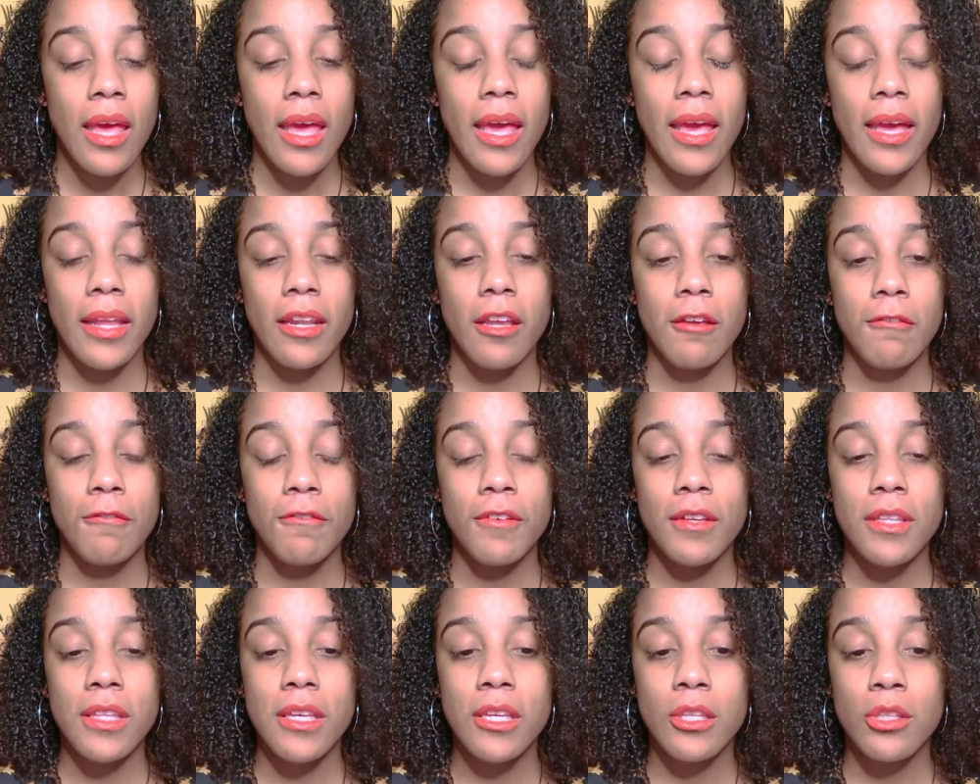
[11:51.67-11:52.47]
And I
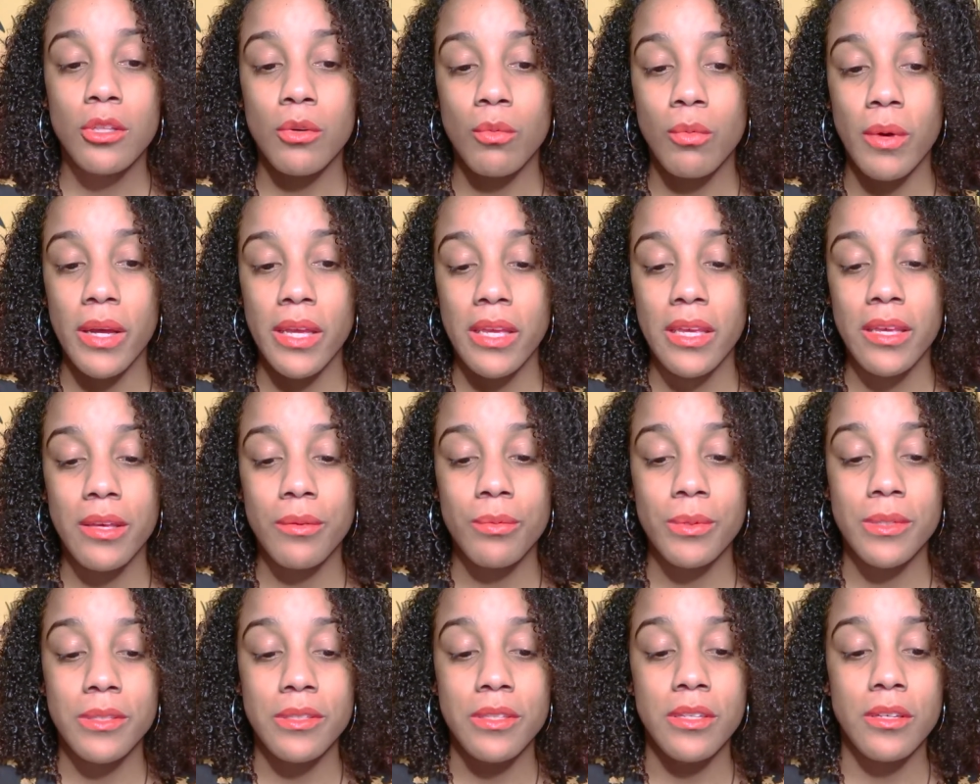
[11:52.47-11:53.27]
feel like the way he
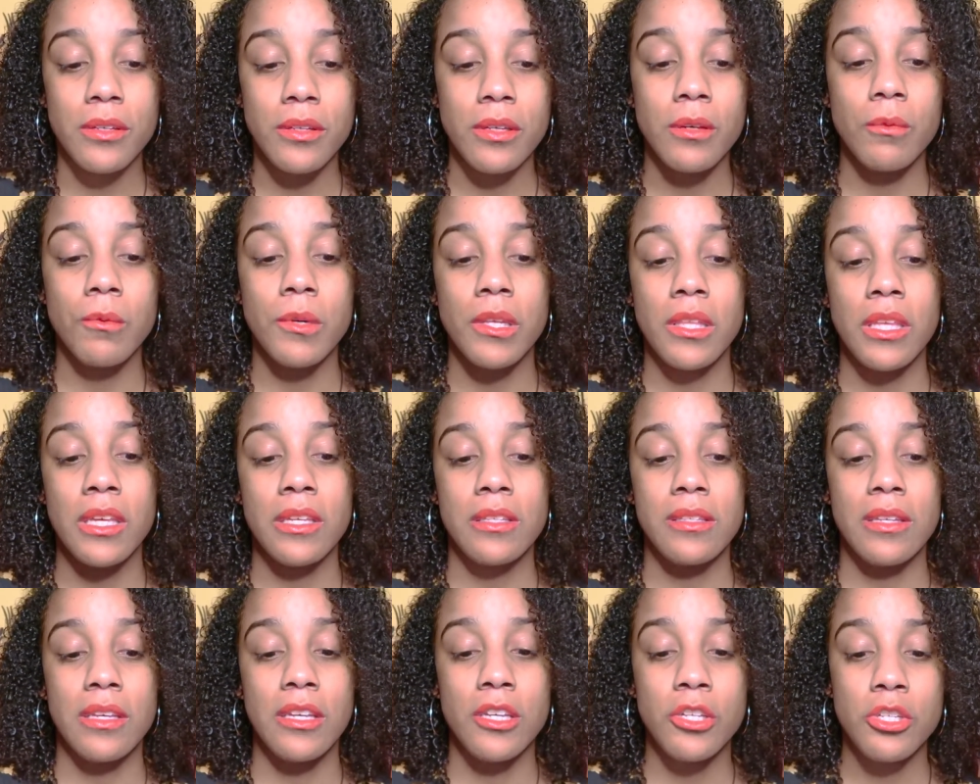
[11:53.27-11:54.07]
was dealing with
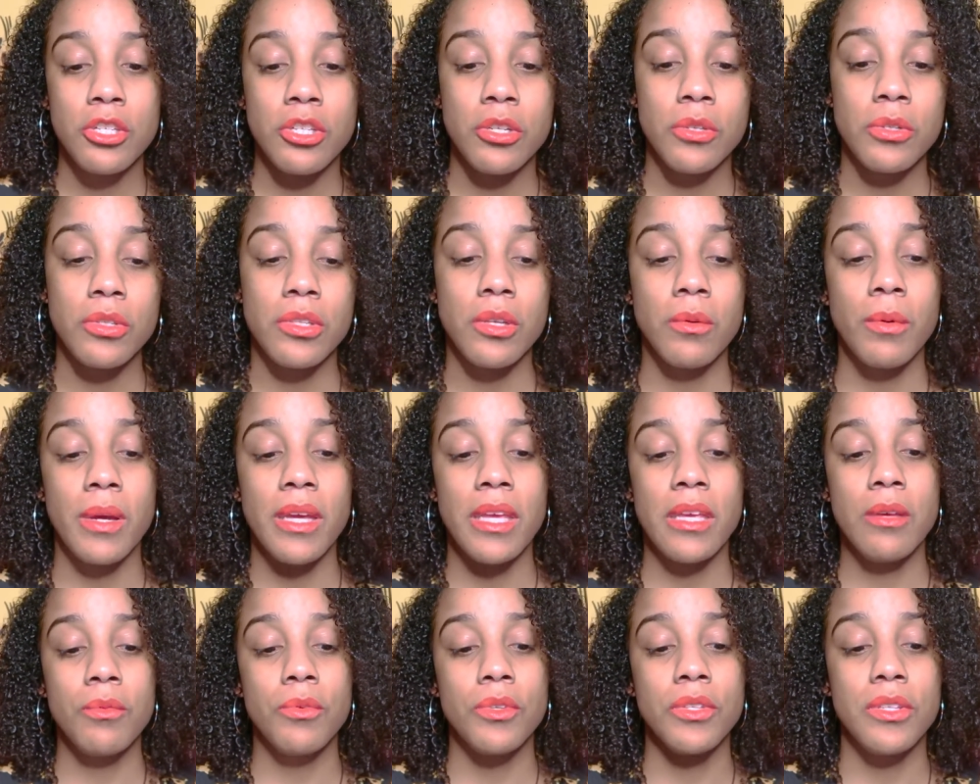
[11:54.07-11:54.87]
his issues, the way
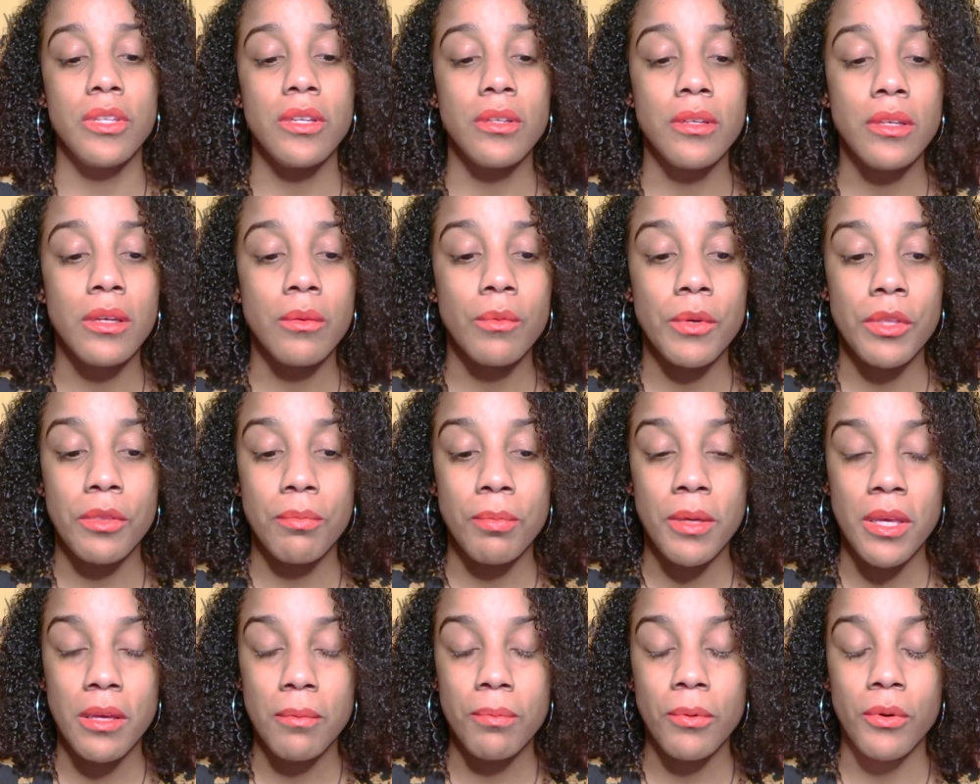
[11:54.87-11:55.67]
he was dealing with
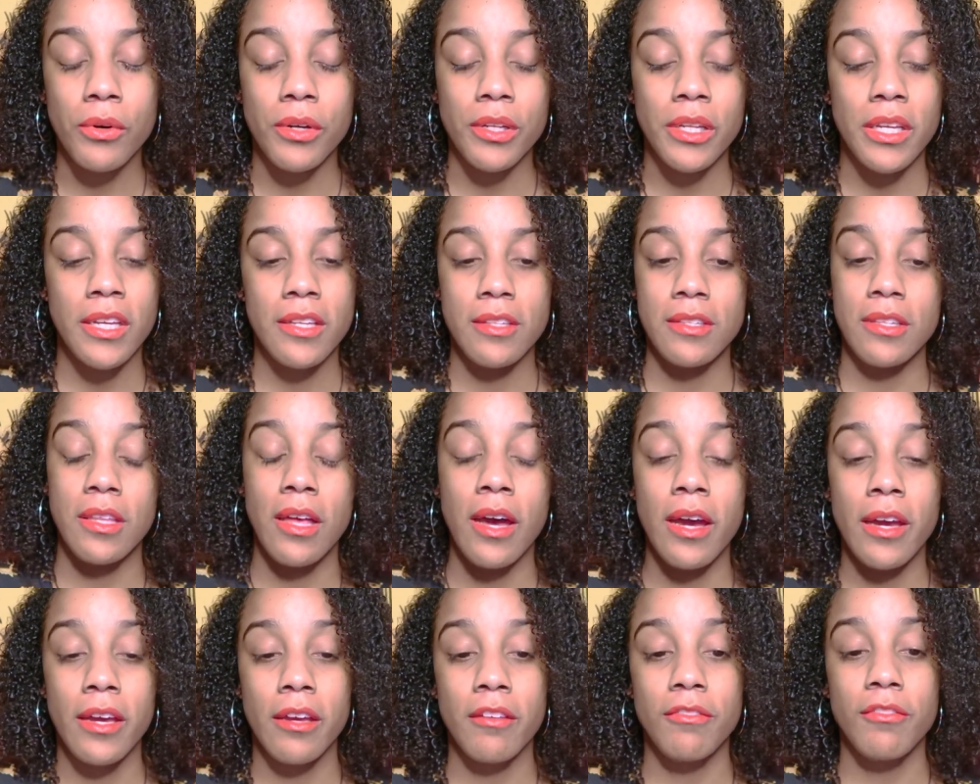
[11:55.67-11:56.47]
people in his
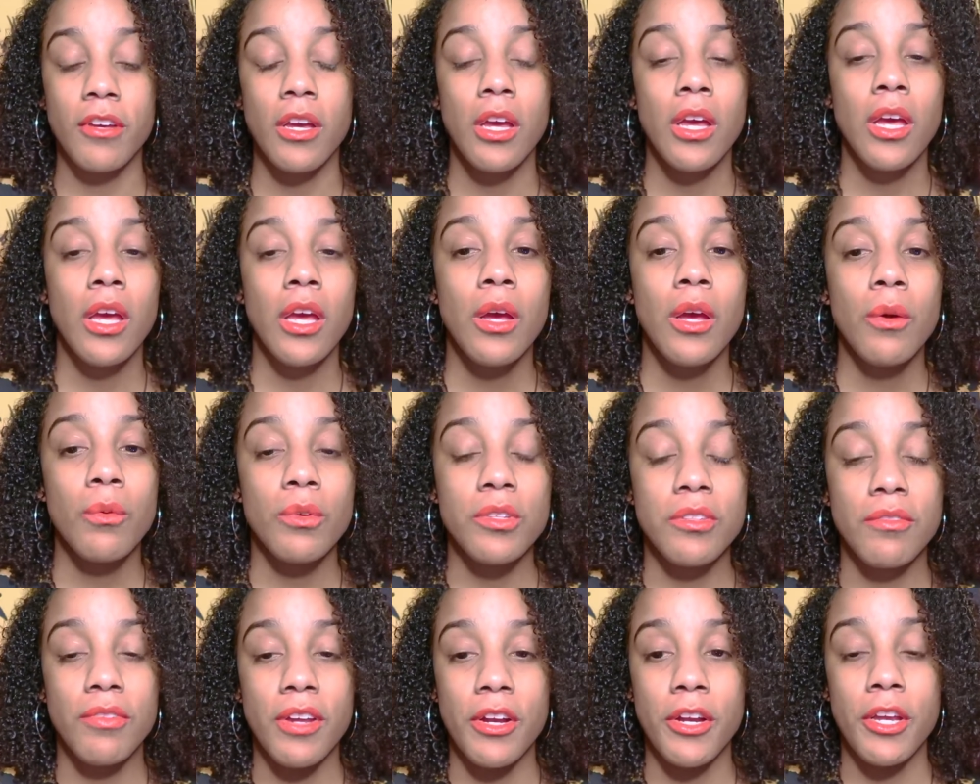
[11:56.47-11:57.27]
life
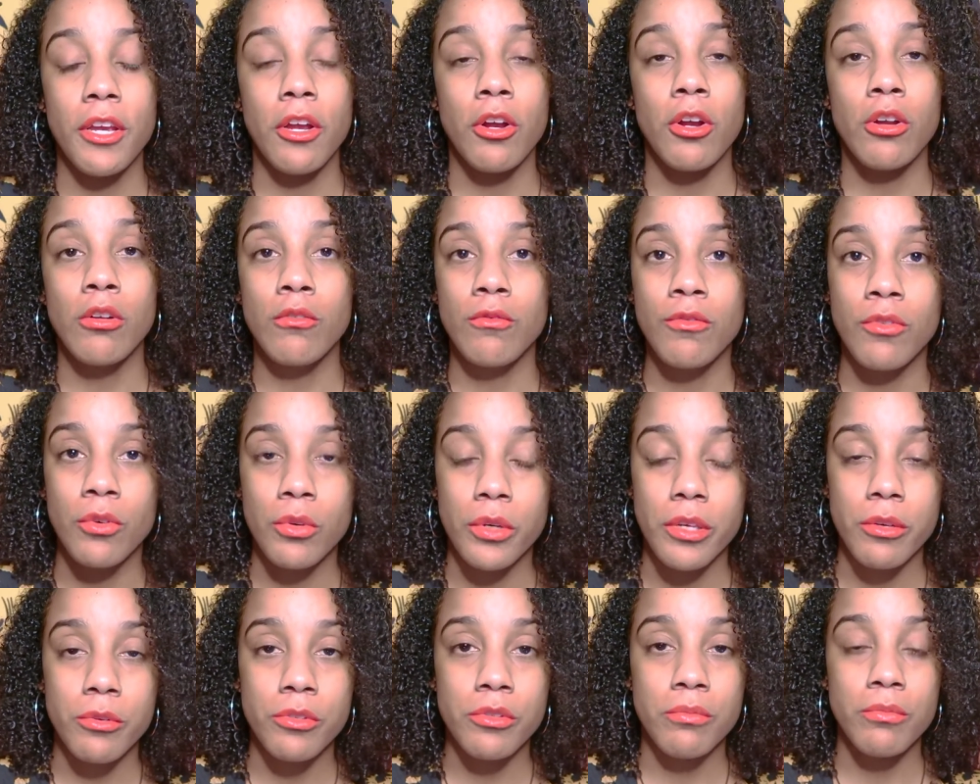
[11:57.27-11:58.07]
was very hurtful.
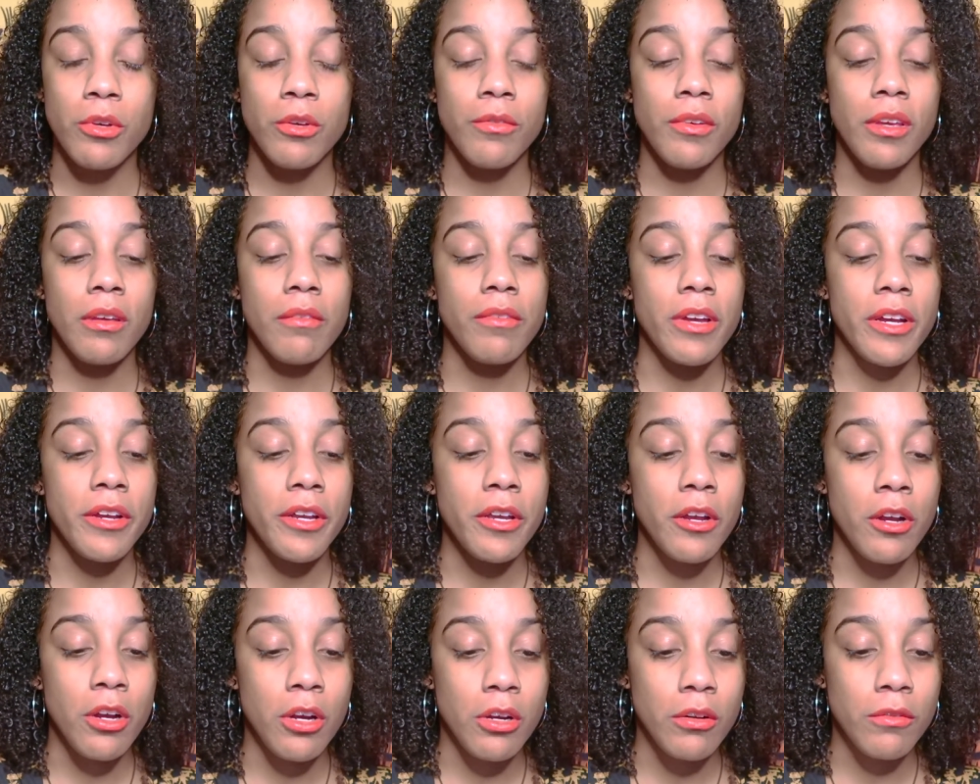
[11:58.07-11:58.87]
He was moving
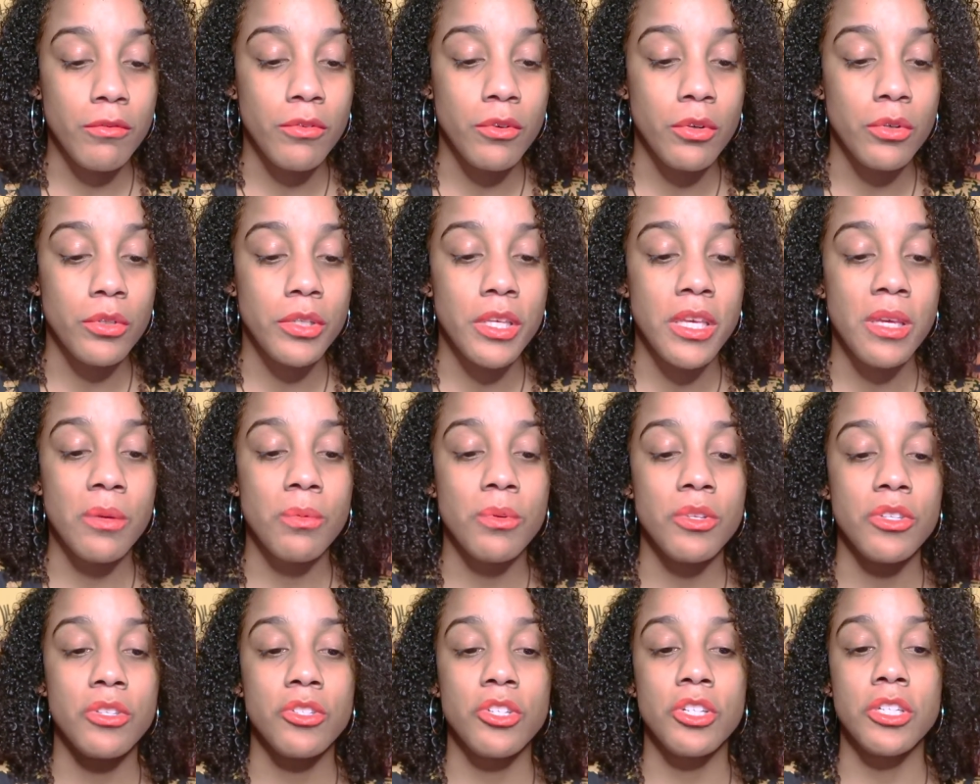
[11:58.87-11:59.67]
very hurtful. He
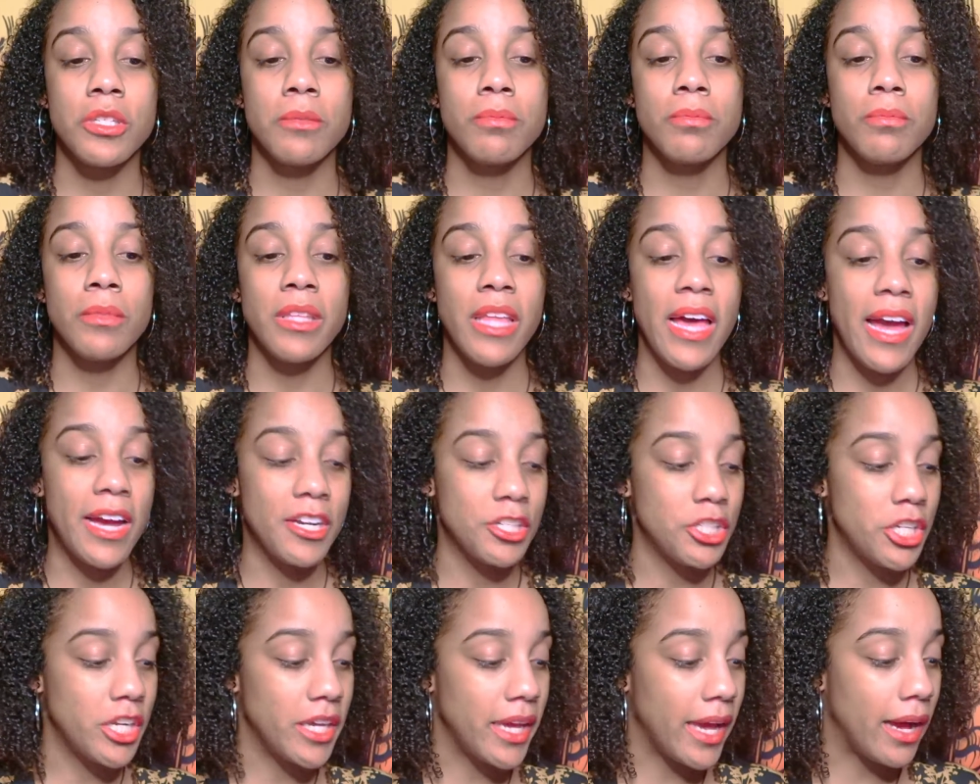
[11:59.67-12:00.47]
was just
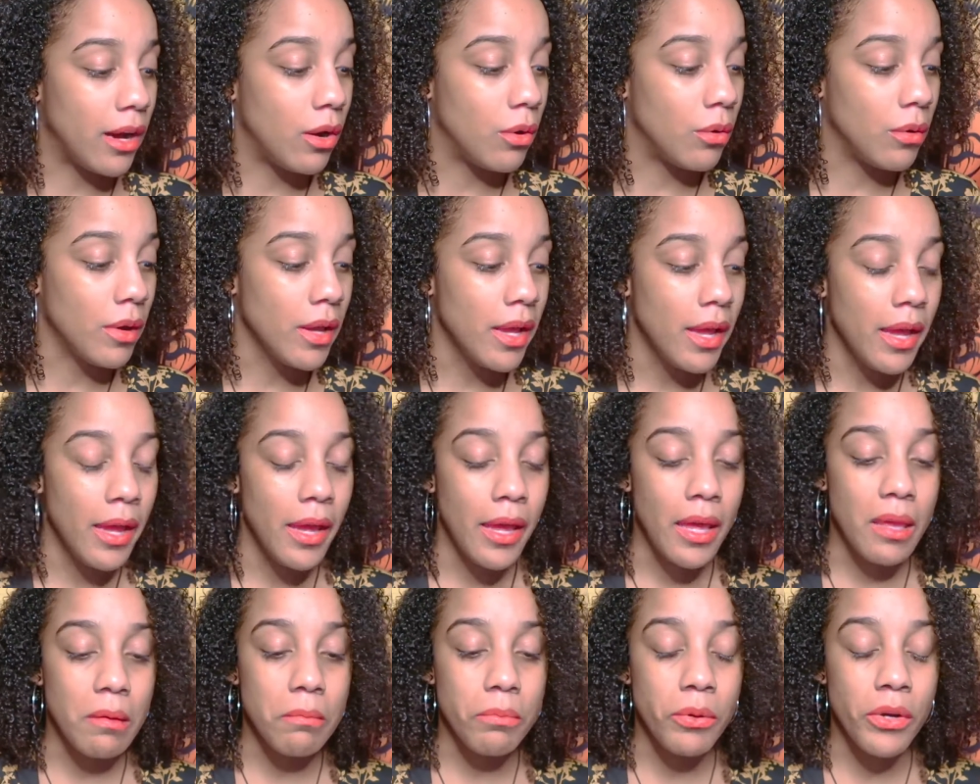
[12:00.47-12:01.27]
lashing out
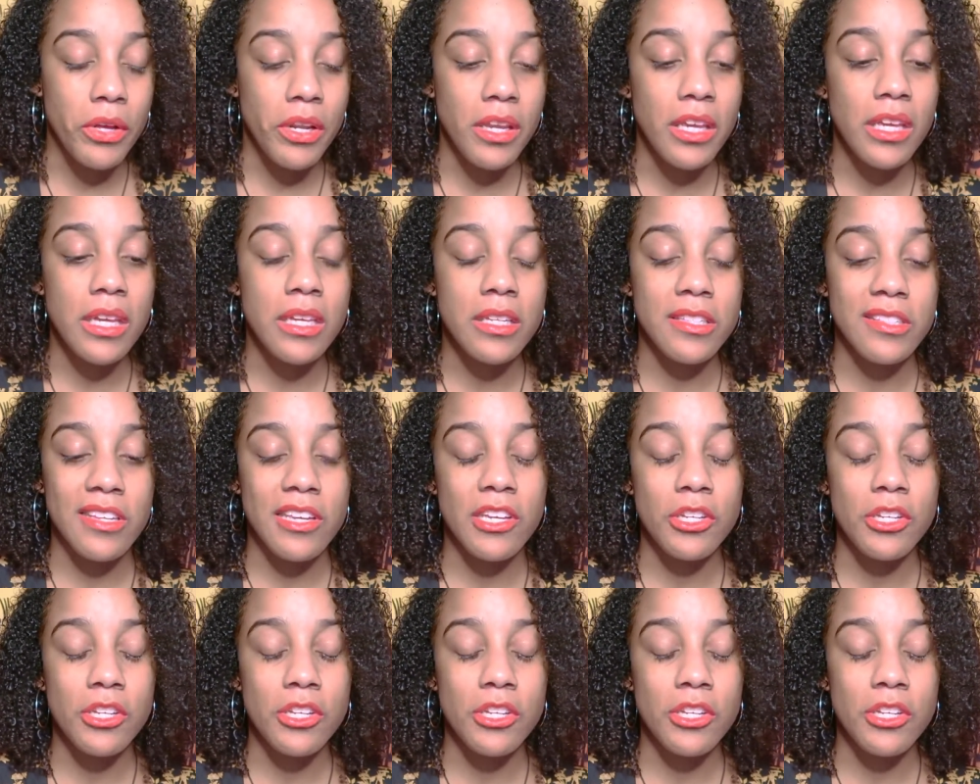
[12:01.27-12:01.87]
and putting his